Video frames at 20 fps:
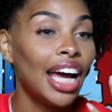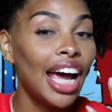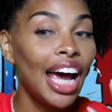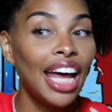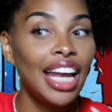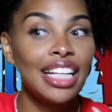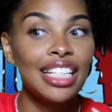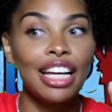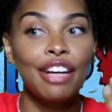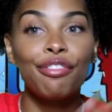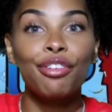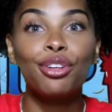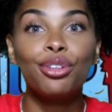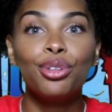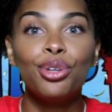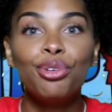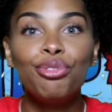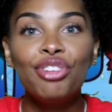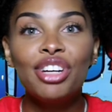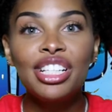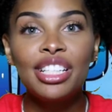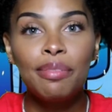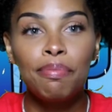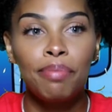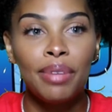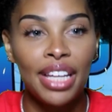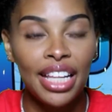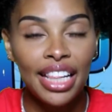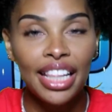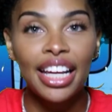And it's like for Luffy to
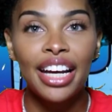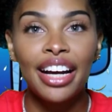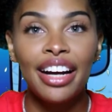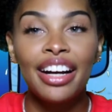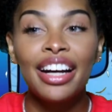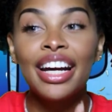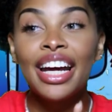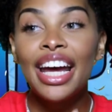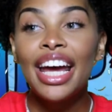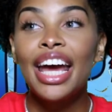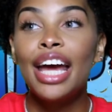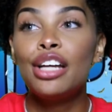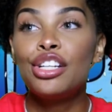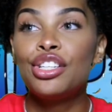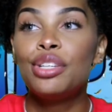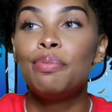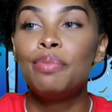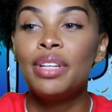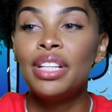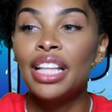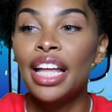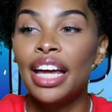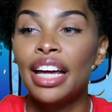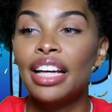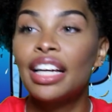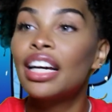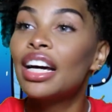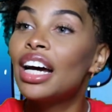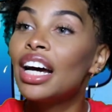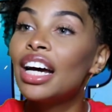be there and to be
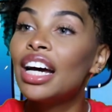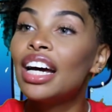like